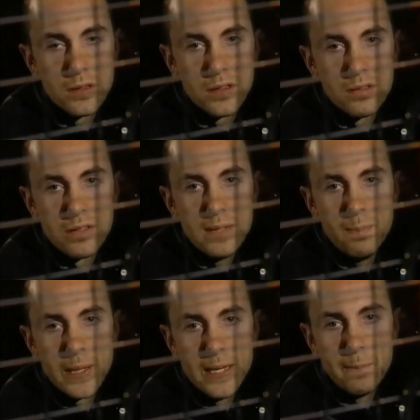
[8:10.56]
Three
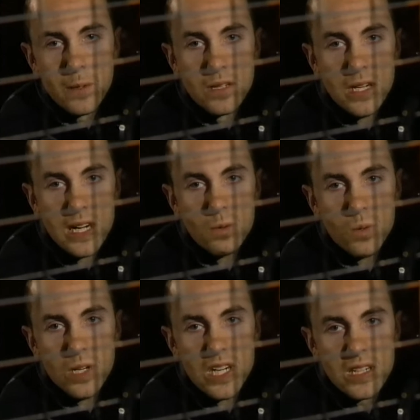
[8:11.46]
people I
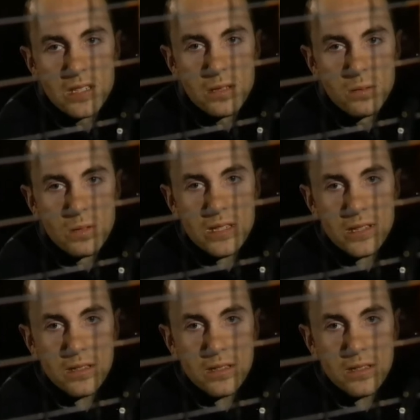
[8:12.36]
worked with.